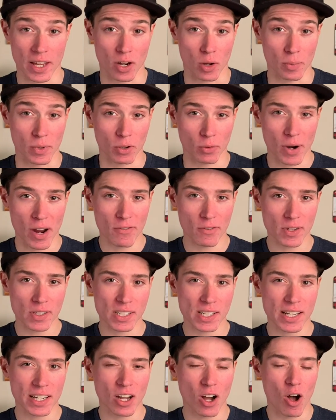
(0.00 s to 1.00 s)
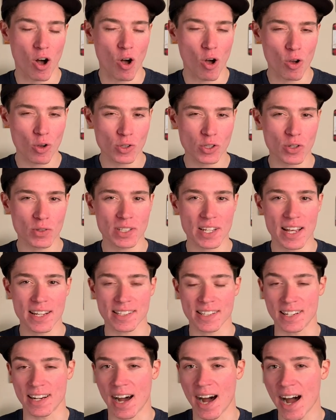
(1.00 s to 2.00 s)
I'll be referencing also
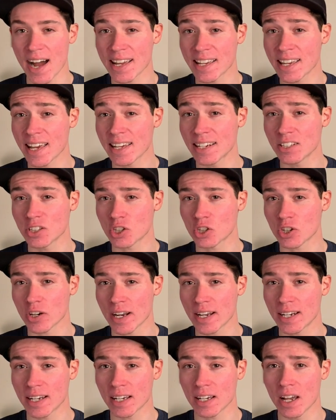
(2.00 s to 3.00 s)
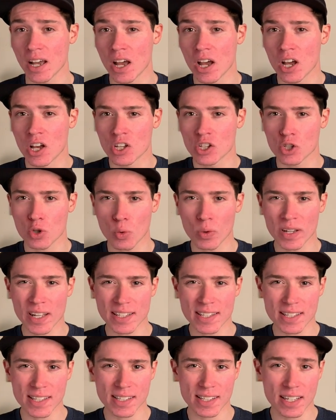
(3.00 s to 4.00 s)
tested high cadence training, so we'll
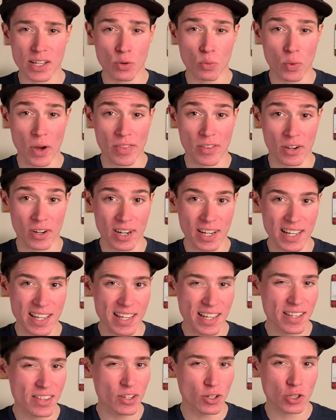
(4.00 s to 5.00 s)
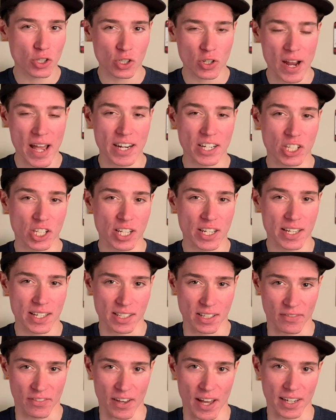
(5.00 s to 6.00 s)
get to see whether either strategy is
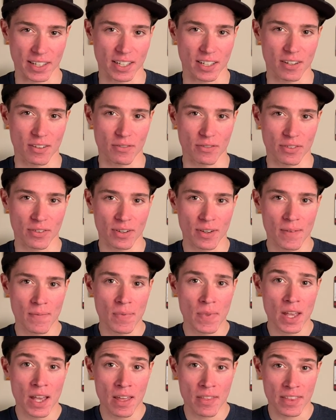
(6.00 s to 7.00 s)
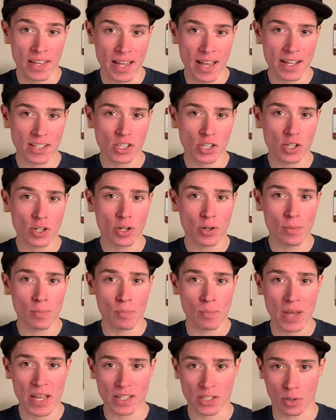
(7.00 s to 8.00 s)
effective. The answer
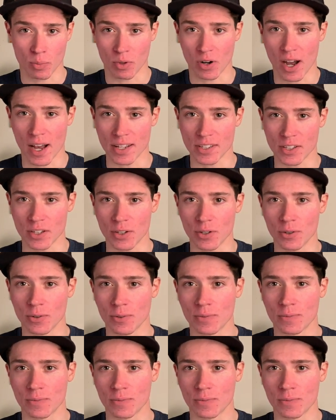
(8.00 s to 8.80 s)
may surprise you.